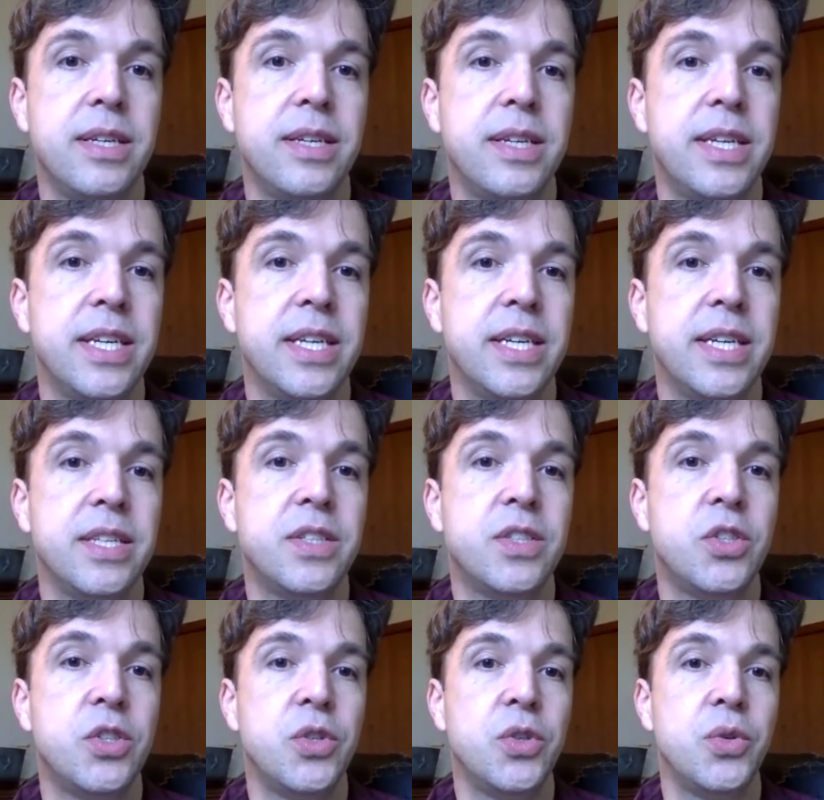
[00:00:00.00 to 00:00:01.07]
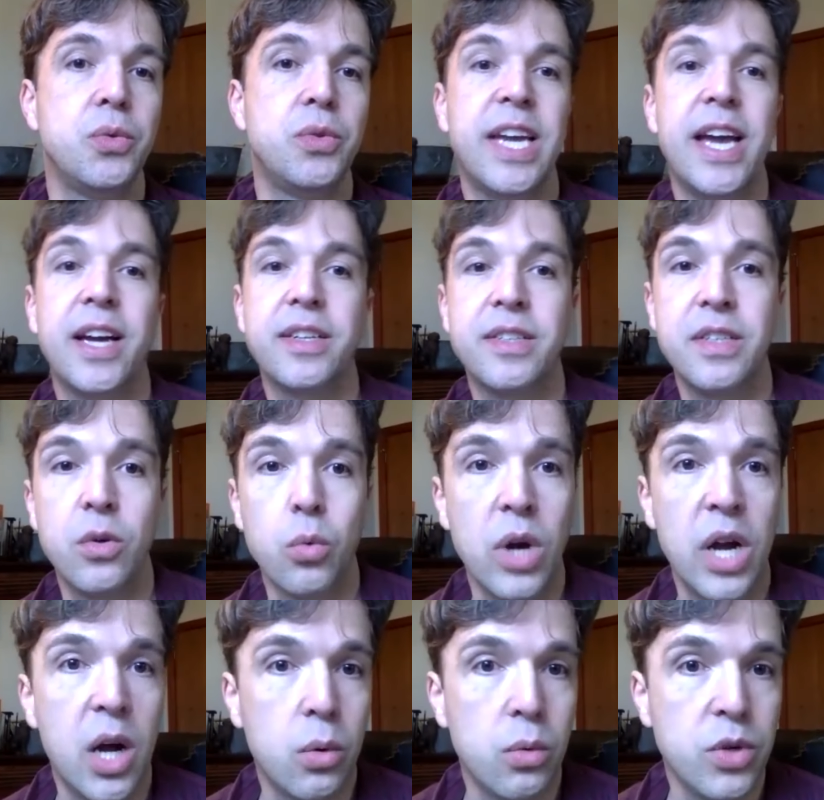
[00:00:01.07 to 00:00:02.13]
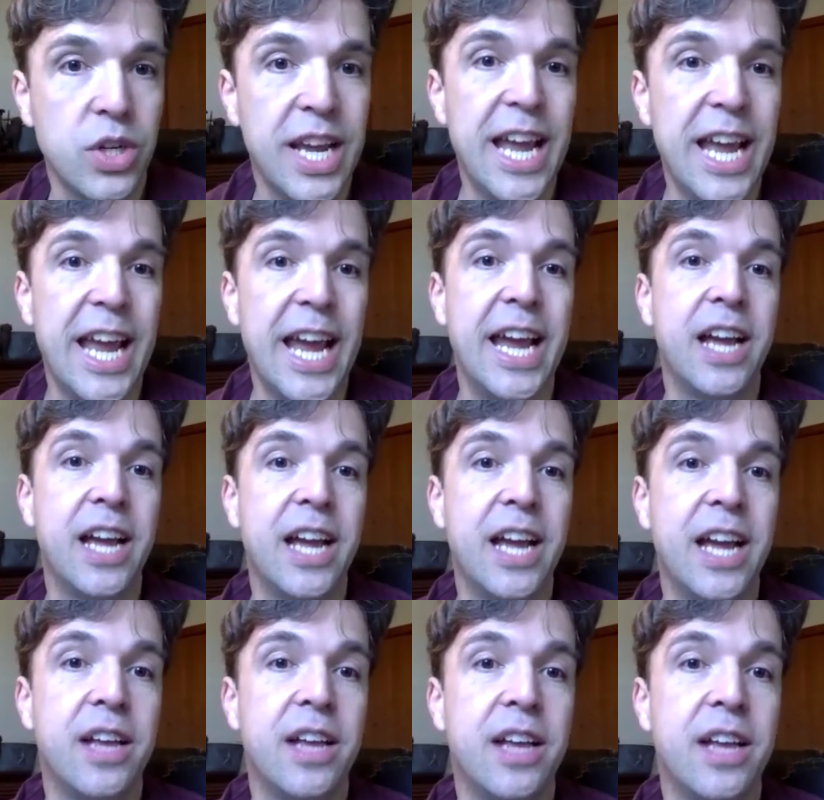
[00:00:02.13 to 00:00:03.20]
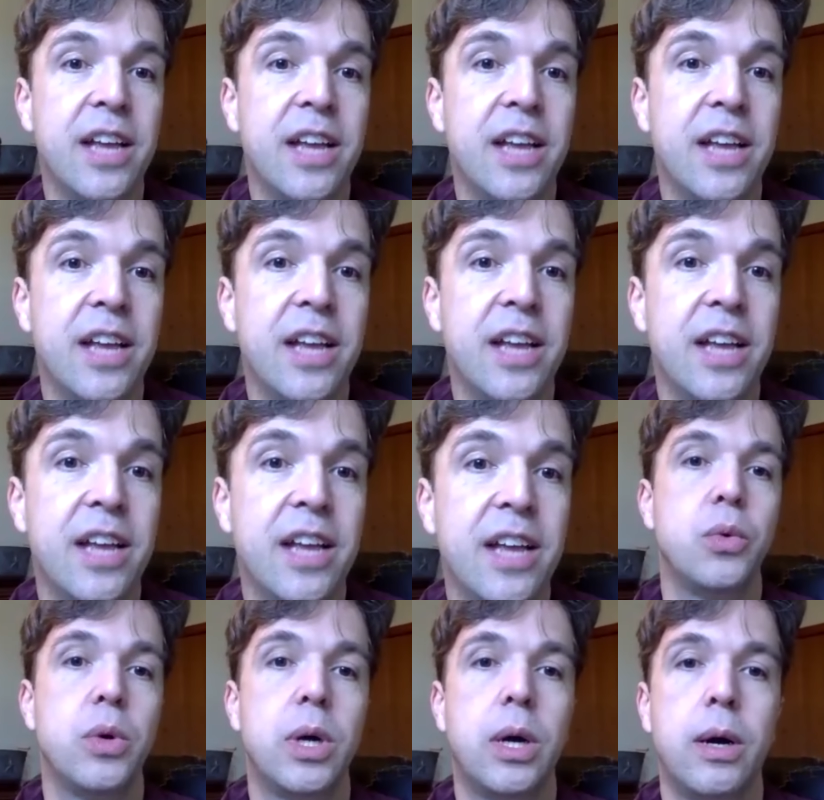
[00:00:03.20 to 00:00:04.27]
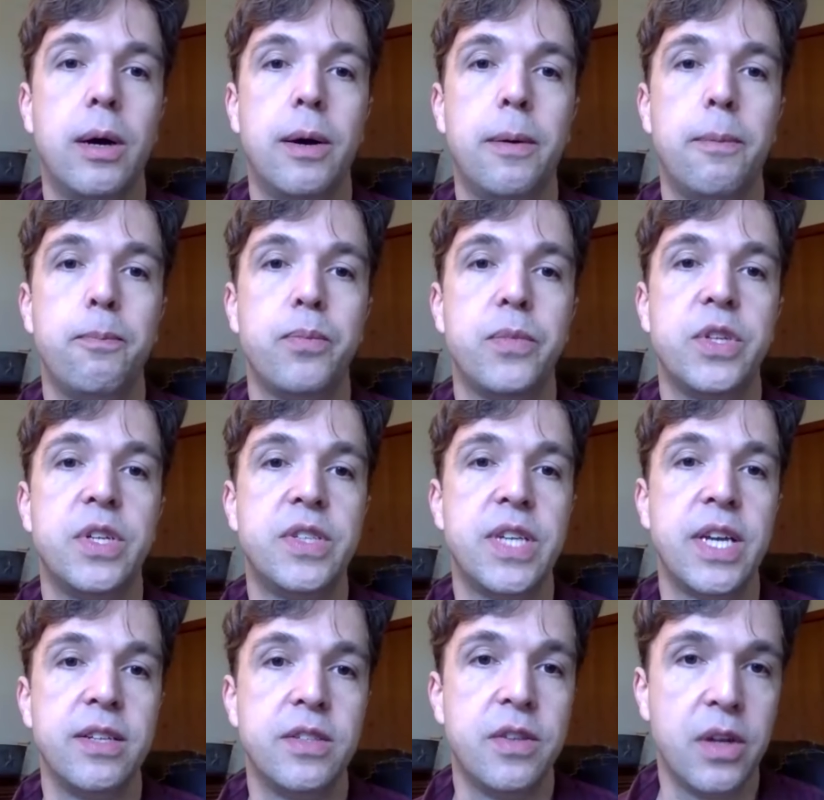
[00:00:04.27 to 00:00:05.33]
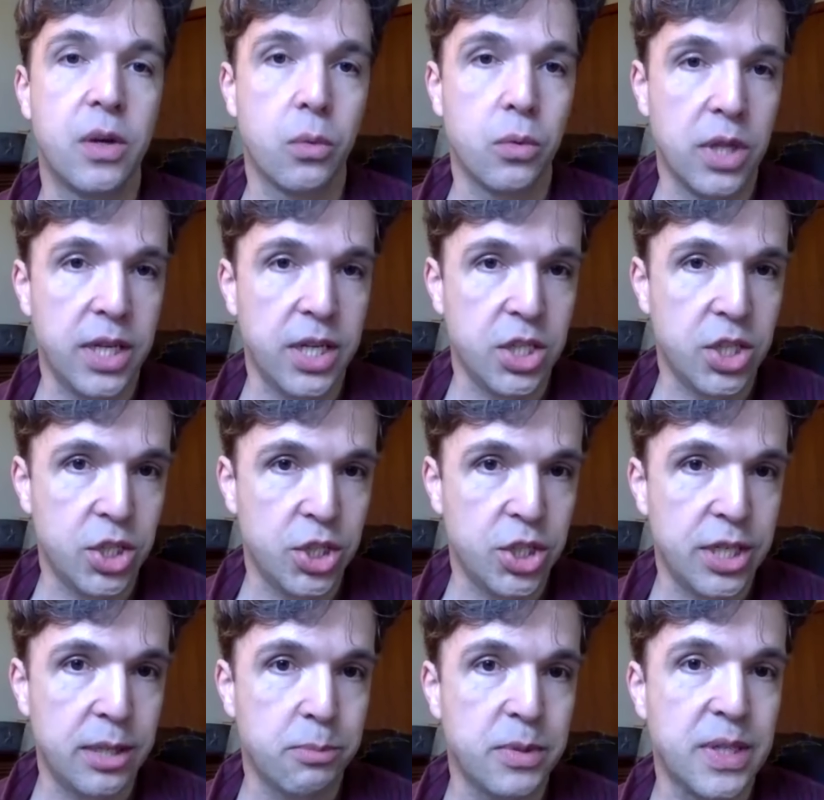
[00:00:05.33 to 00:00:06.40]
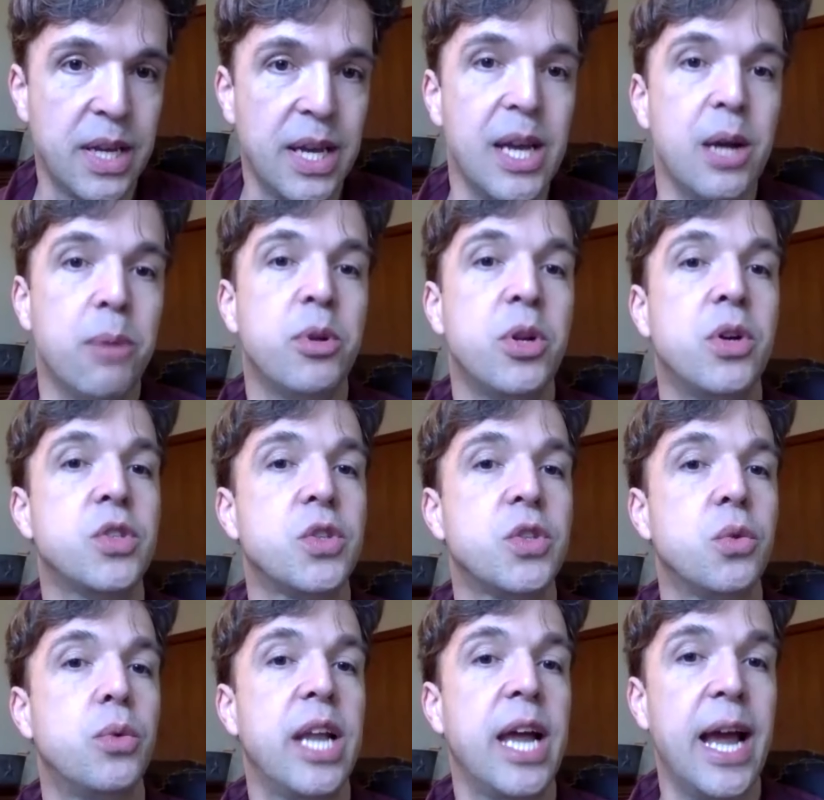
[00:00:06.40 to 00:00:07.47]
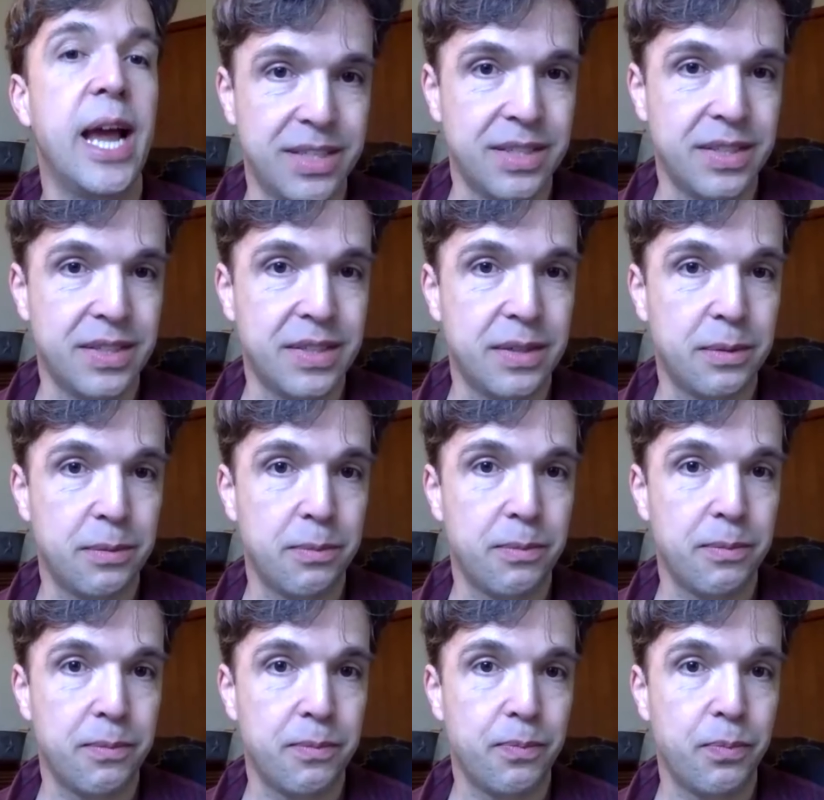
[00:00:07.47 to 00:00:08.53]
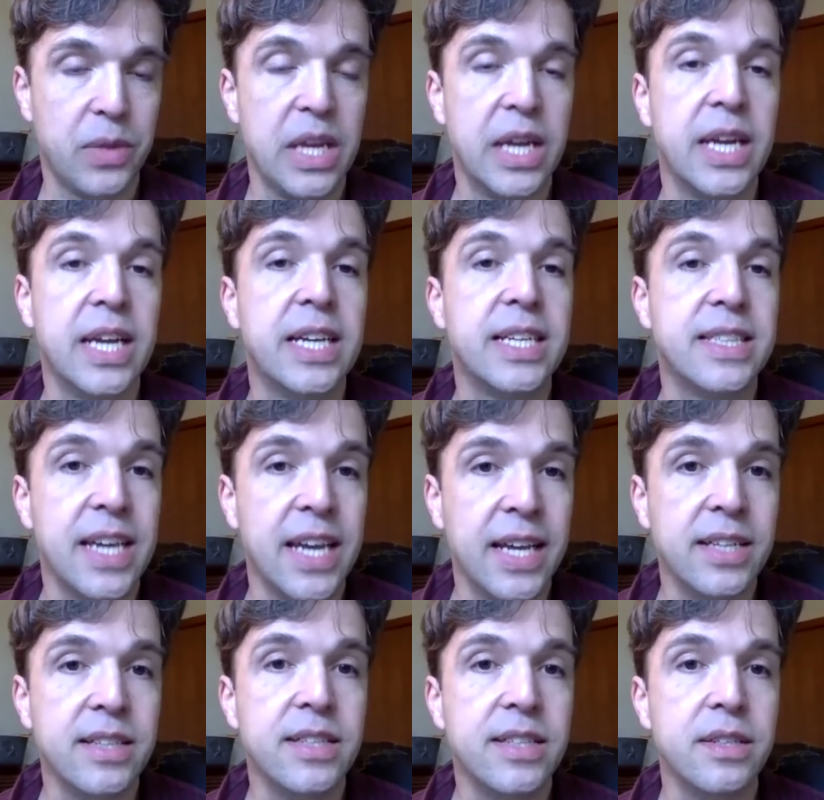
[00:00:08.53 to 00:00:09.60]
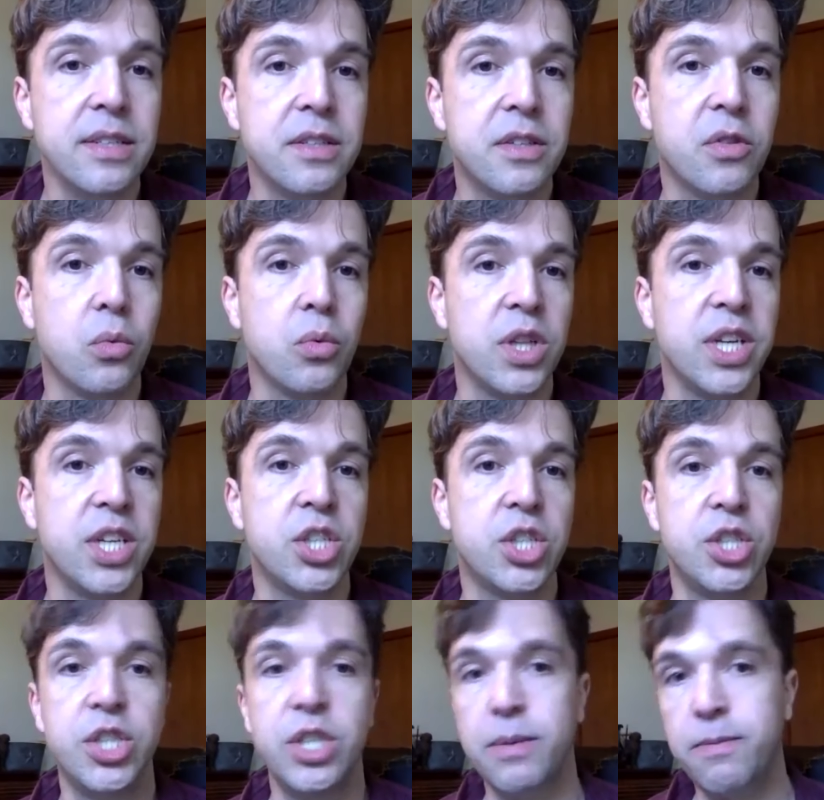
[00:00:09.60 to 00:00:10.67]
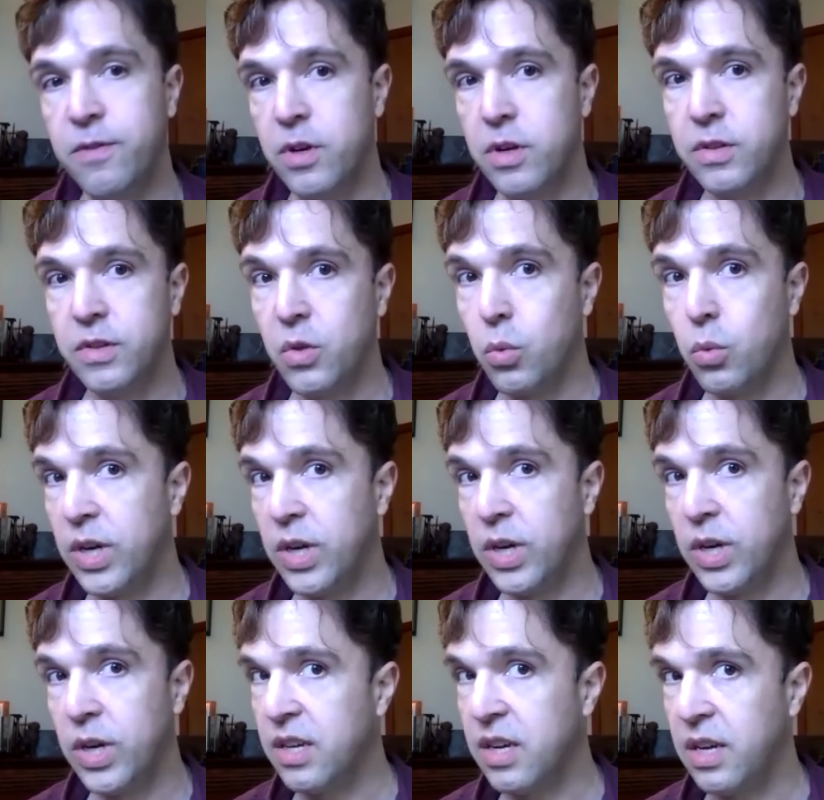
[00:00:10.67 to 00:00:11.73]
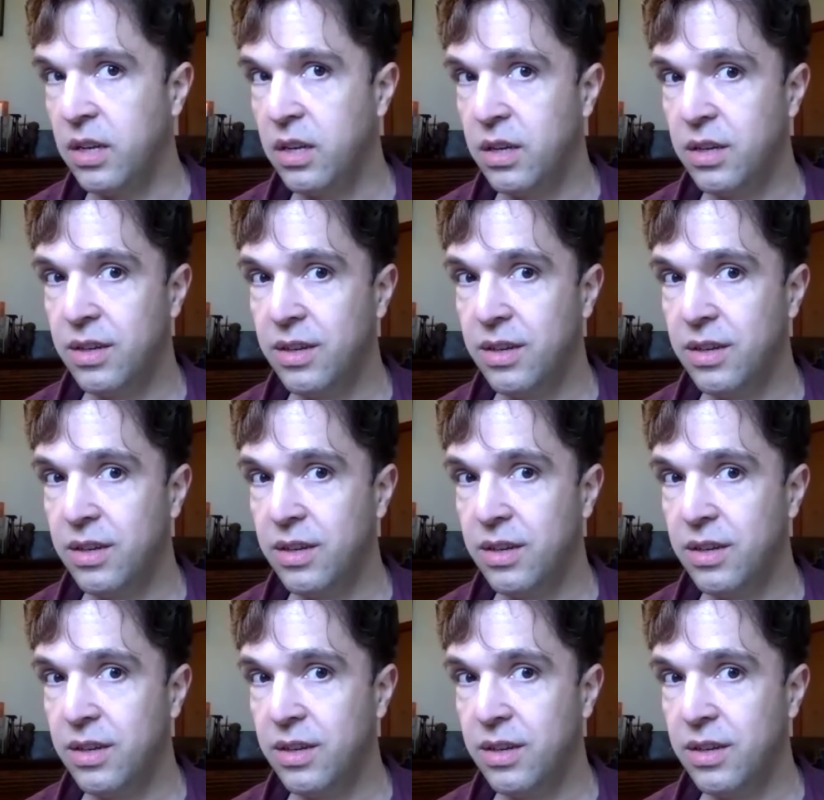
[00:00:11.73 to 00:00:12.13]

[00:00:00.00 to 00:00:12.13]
kids to taxi around and trying to tend to their relationships. But also what happens is, tending to the relationship falls at the wayside.